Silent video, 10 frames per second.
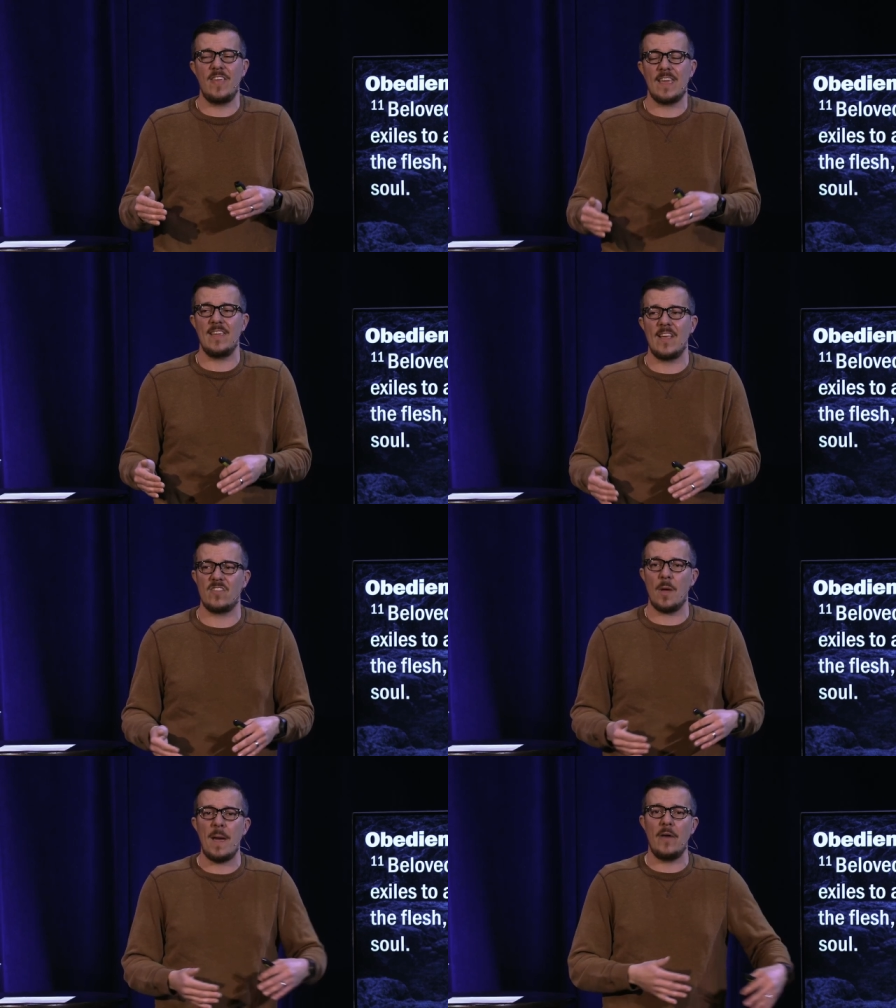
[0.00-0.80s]
thinking that
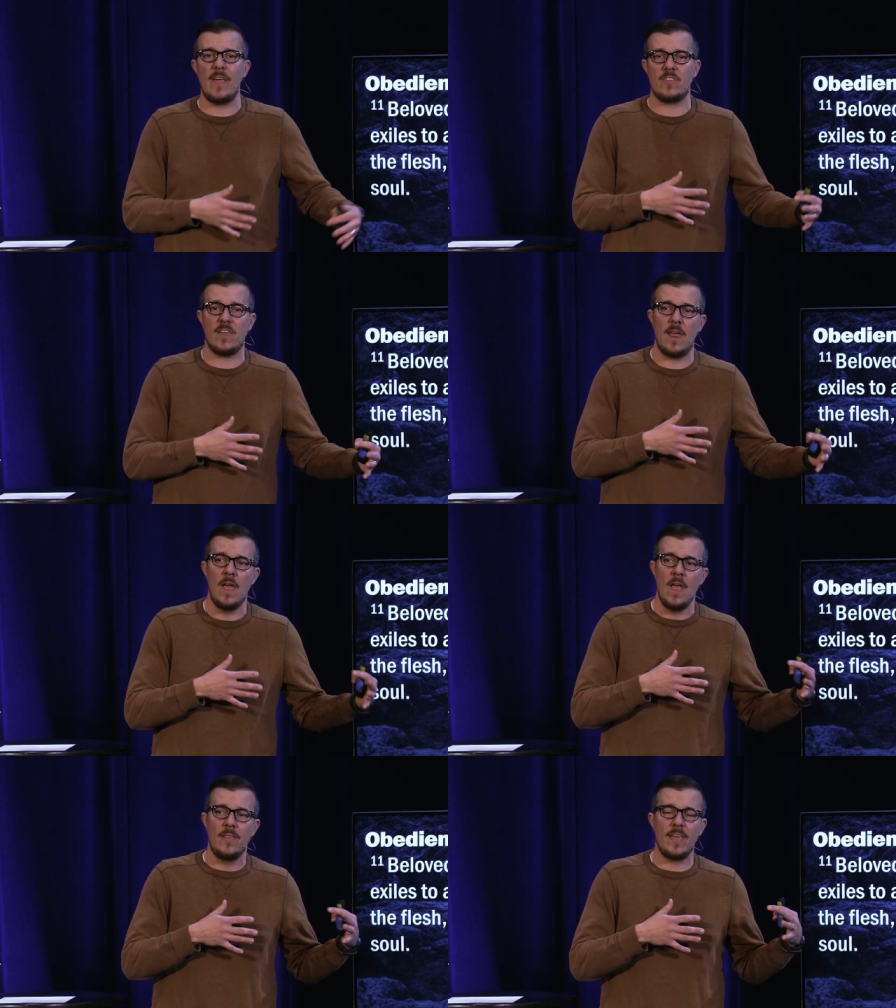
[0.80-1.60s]
somehow that's going
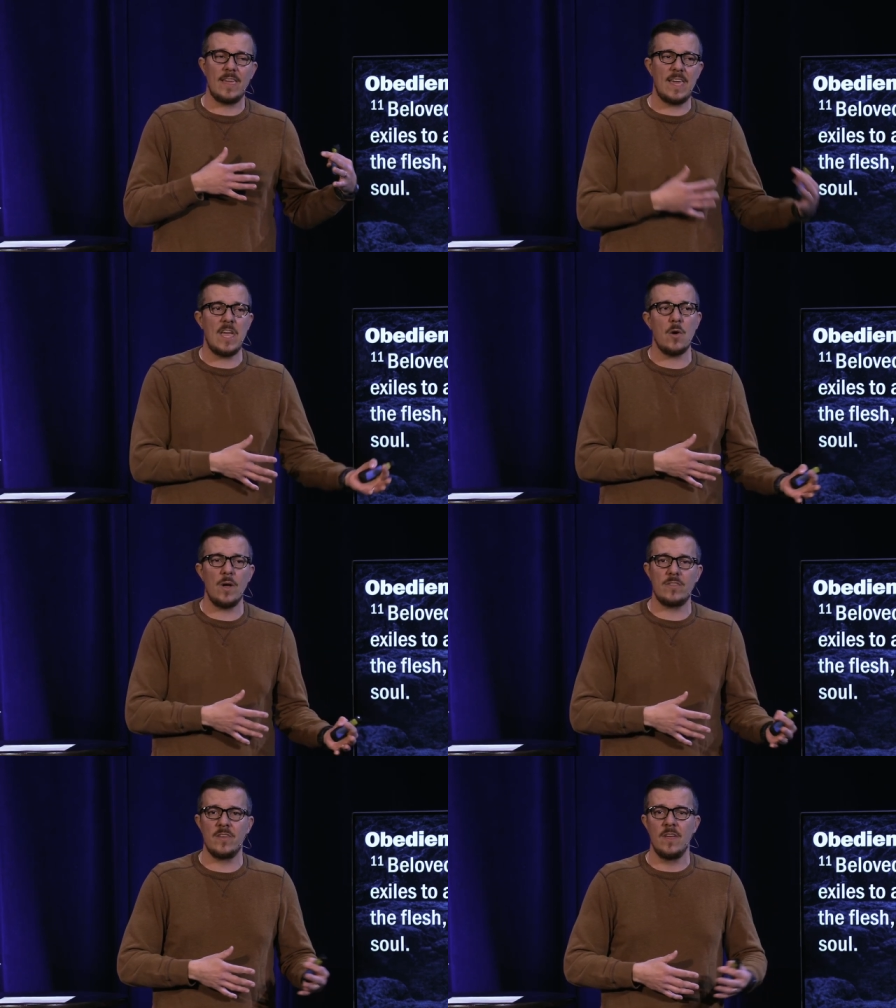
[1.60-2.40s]
to cure
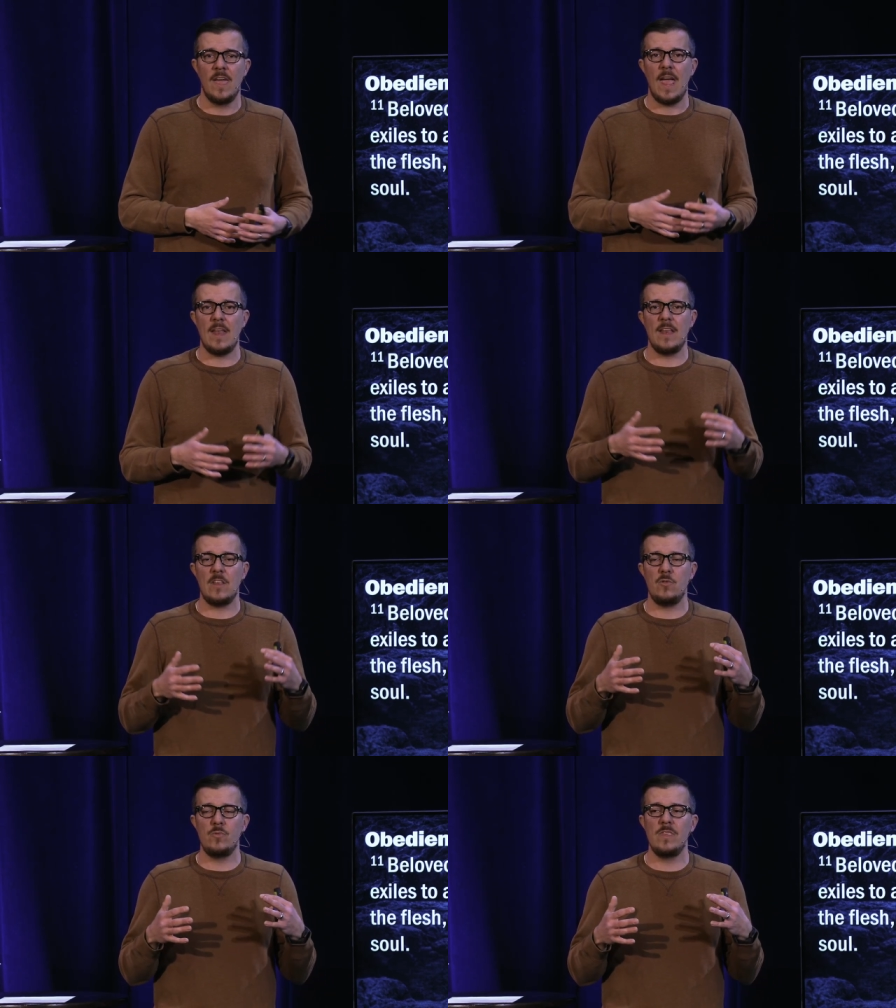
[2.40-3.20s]
it. And
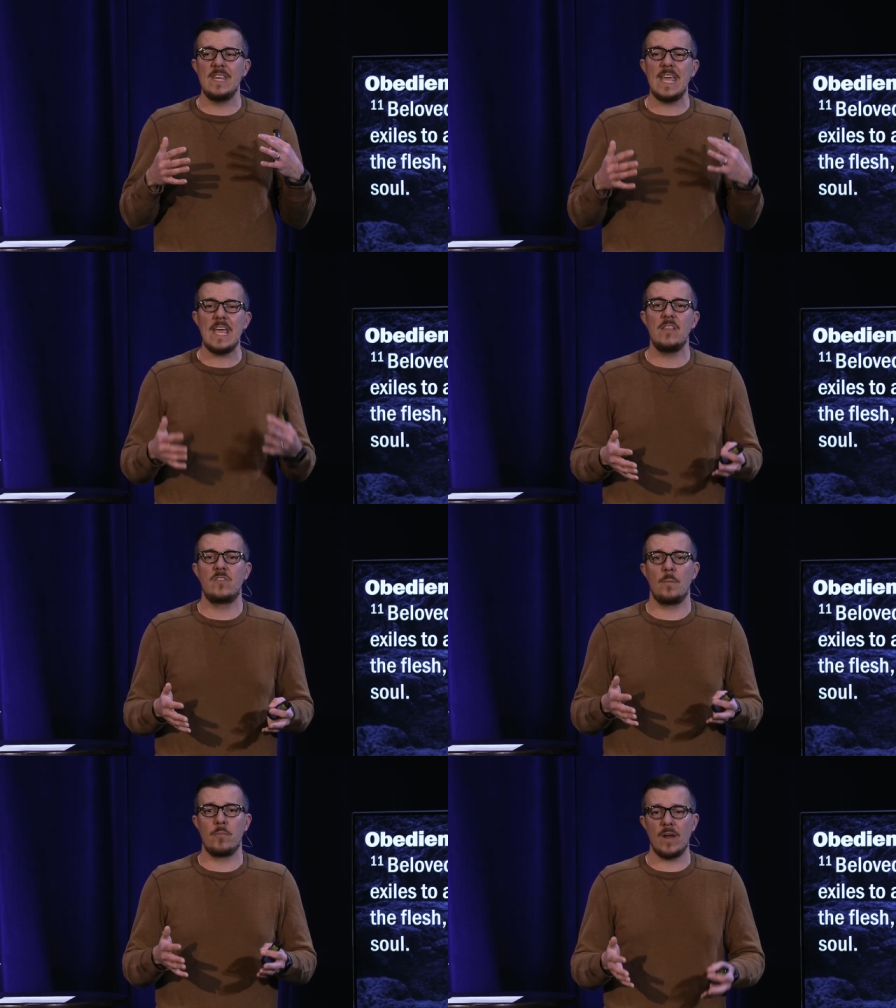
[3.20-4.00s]
you need
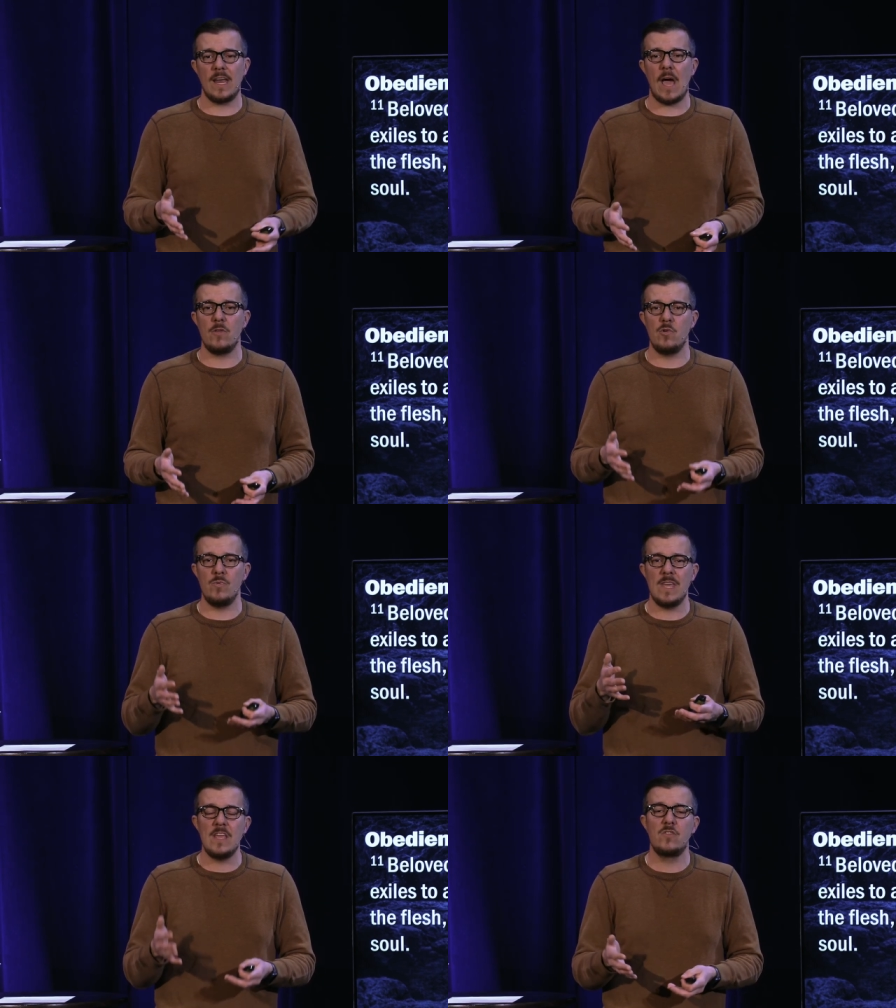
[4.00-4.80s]
to bring it out, you
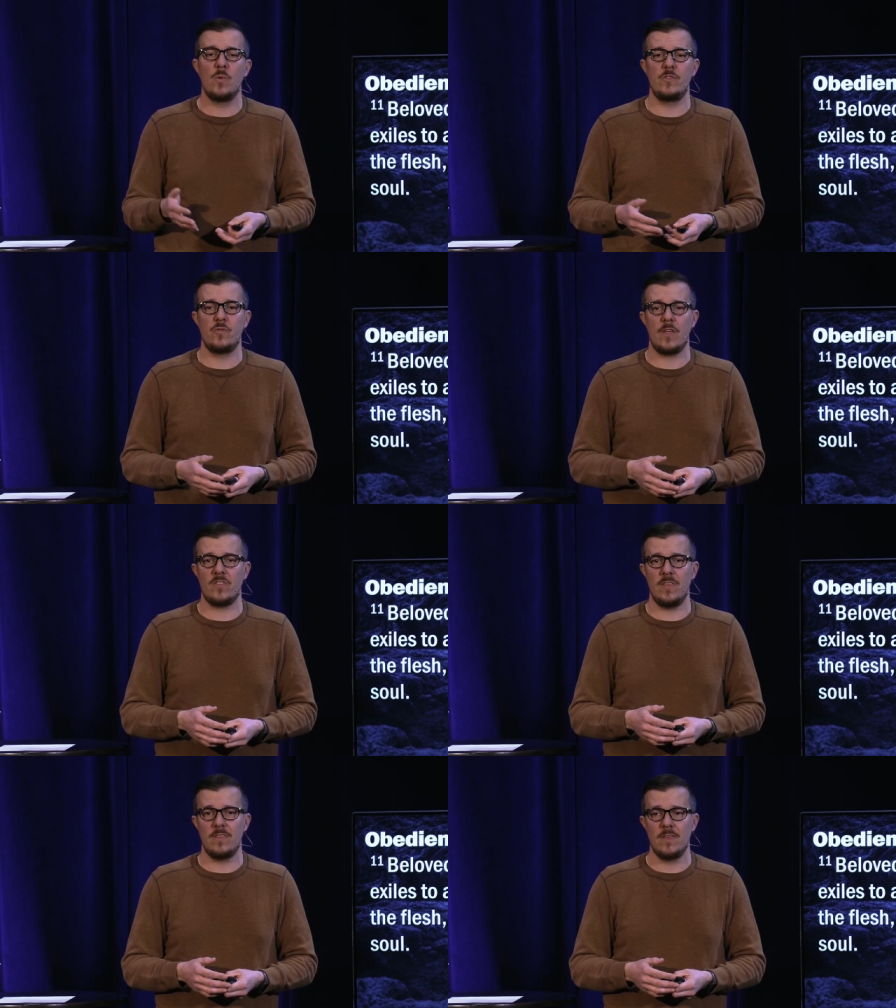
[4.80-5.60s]
need to
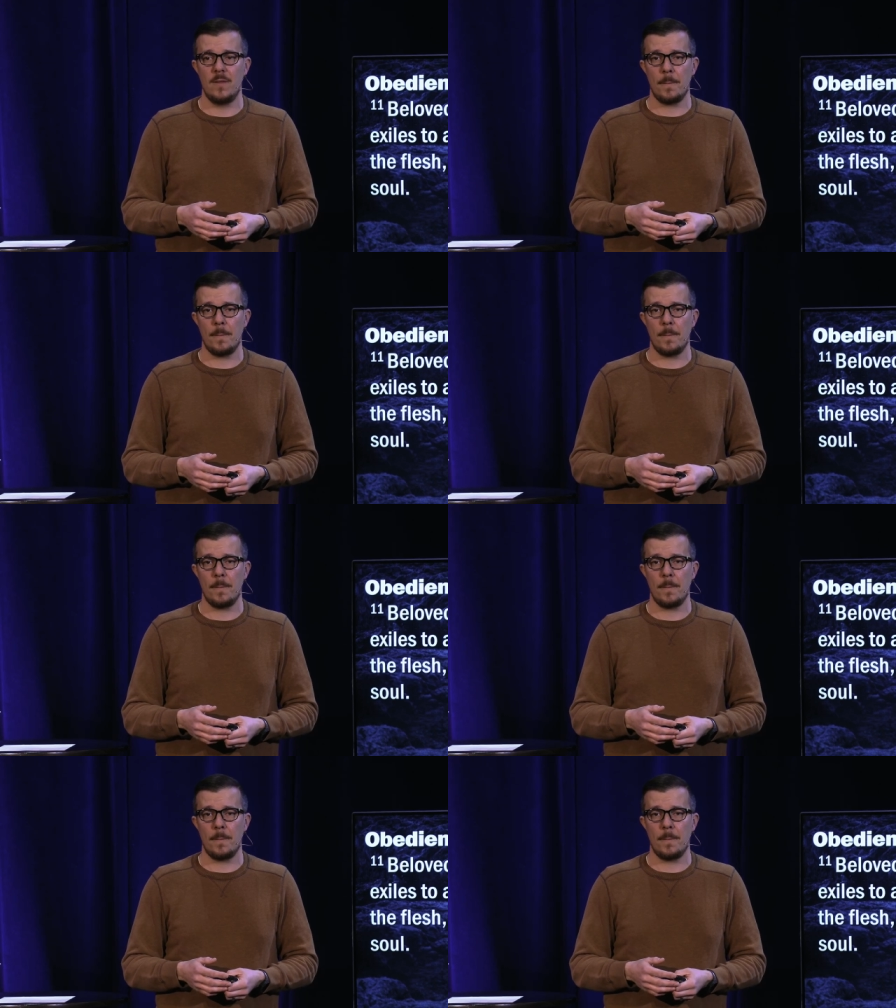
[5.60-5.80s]
address it.